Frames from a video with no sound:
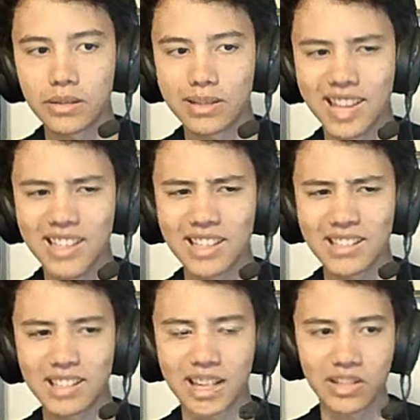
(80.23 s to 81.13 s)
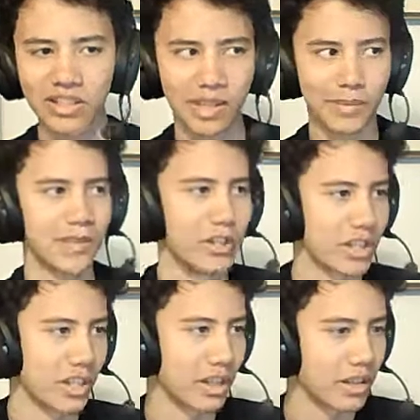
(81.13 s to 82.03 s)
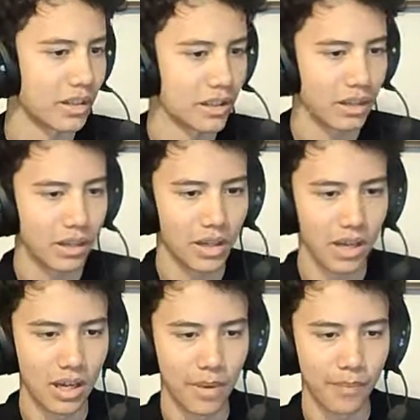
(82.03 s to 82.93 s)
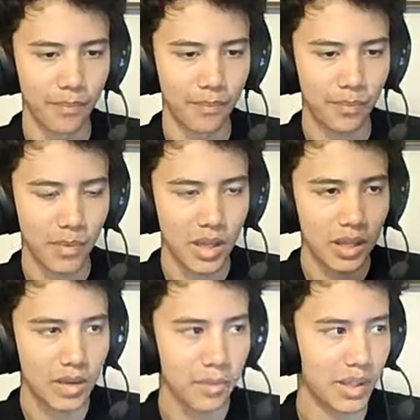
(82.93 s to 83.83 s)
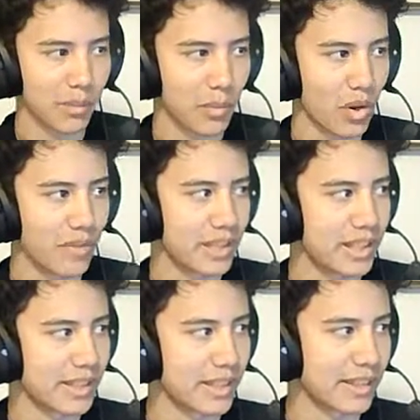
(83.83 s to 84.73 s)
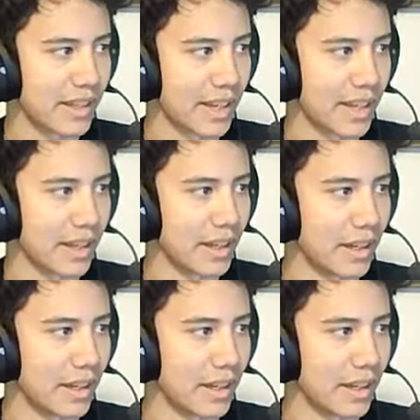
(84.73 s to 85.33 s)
I think that's it actually. Let me double check. Um, but the point of it is that